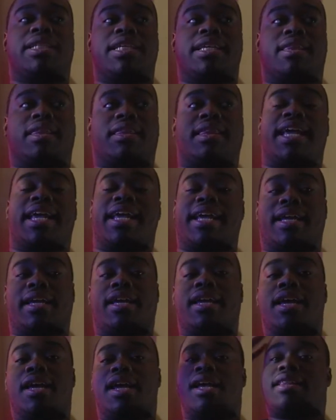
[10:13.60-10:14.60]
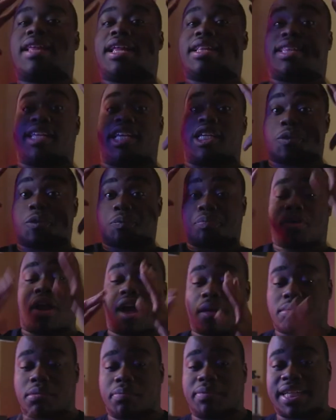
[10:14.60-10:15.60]
think that these
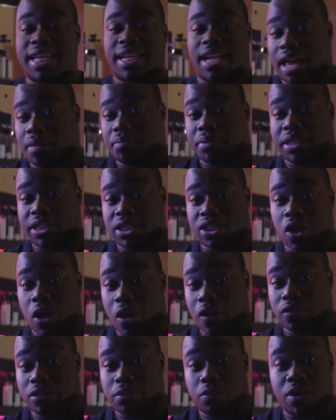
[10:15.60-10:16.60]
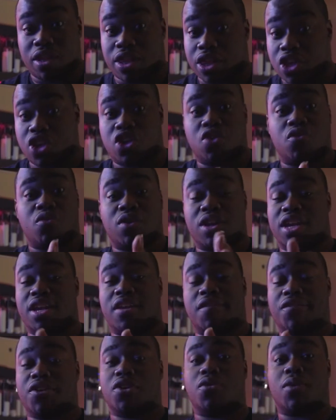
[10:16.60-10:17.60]
problems cannot be solved with the unity of
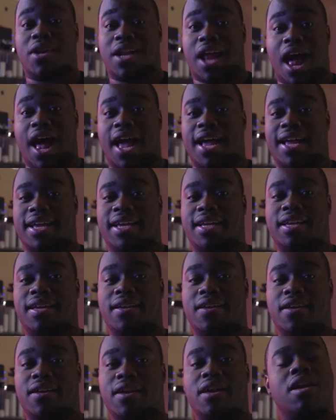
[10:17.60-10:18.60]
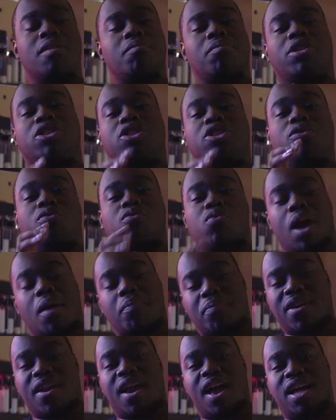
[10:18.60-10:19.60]
you and I. But you
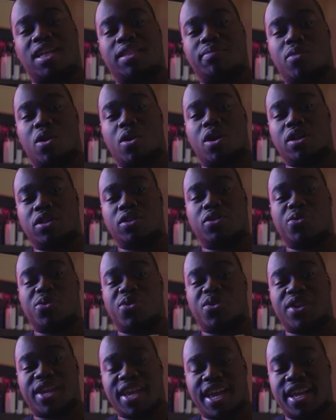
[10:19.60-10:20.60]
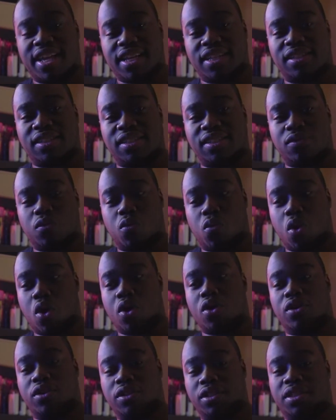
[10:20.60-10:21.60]
weaponized Martin Luther King's
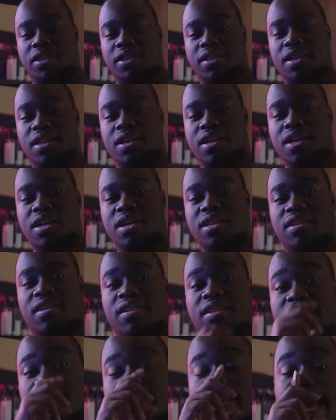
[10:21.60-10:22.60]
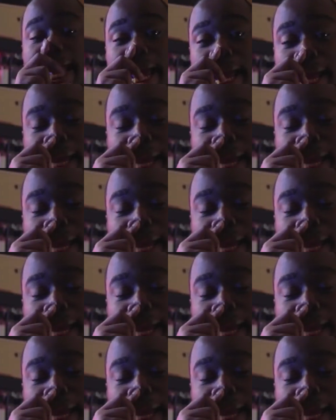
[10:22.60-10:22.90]
words to say,